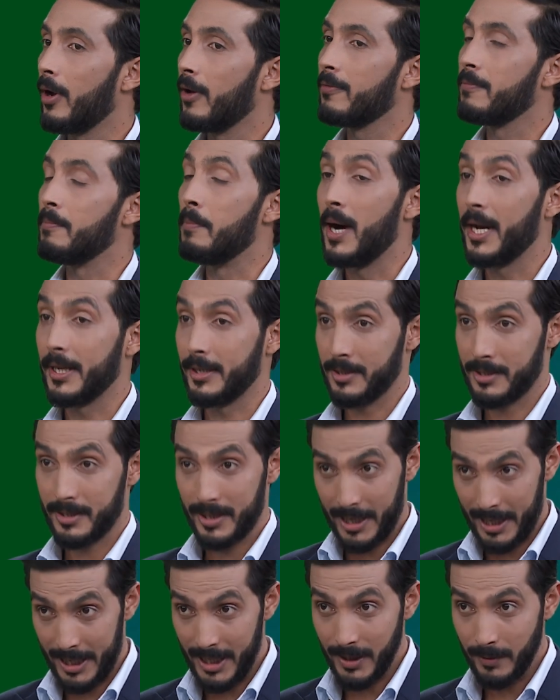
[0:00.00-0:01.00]
of minus
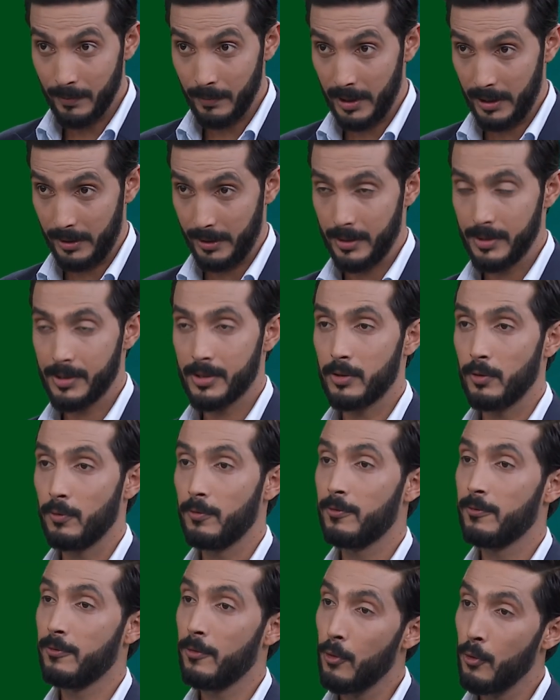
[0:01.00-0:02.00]
8 meters to
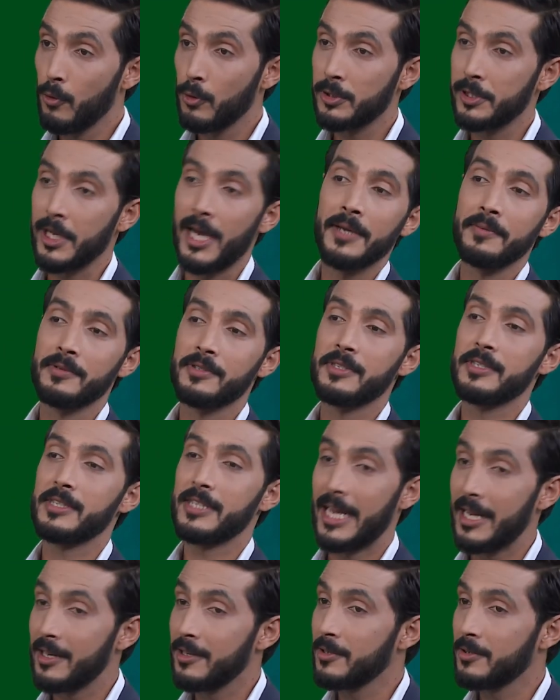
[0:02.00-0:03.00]
4 times
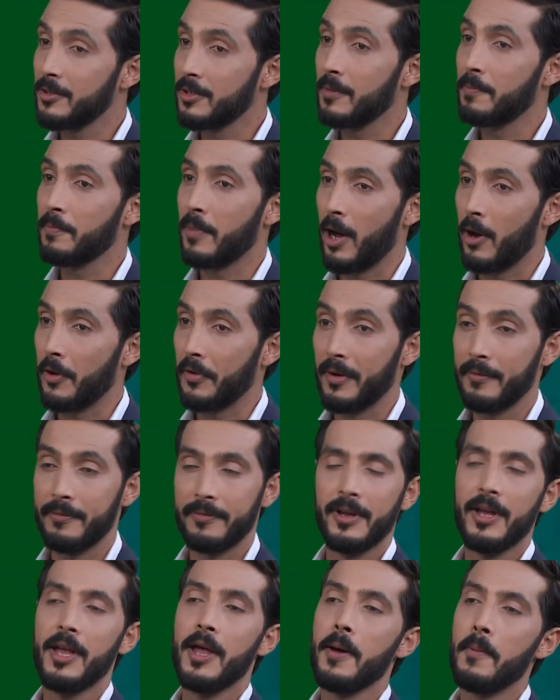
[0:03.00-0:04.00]
10 to the power of
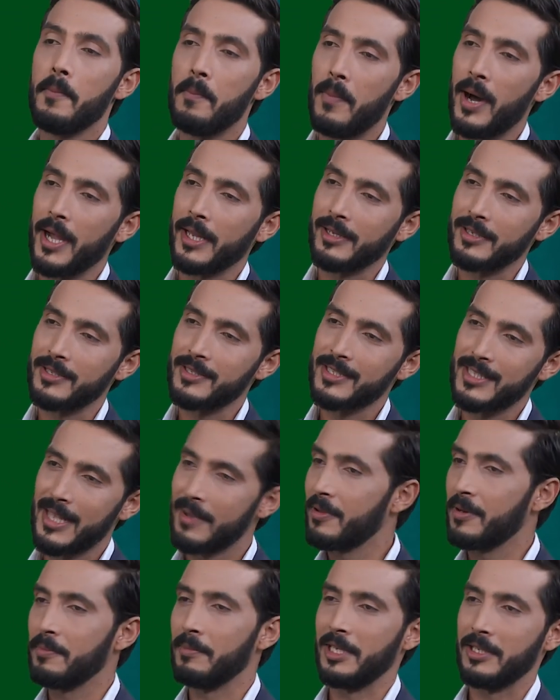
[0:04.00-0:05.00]
minus
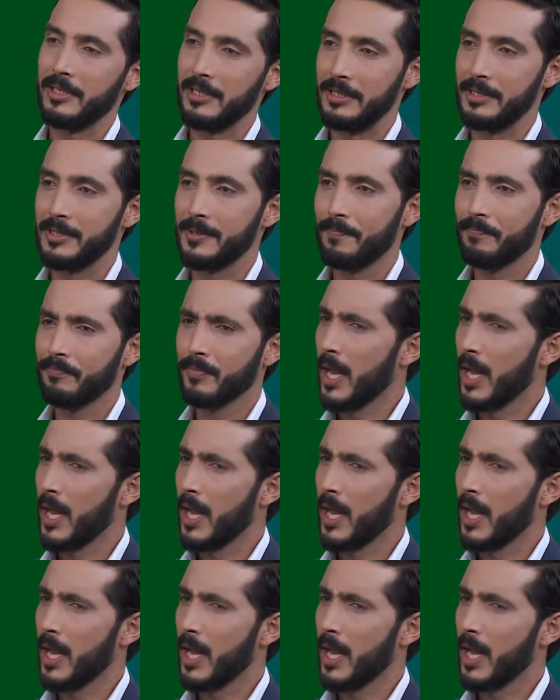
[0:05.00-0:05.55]
7 meters.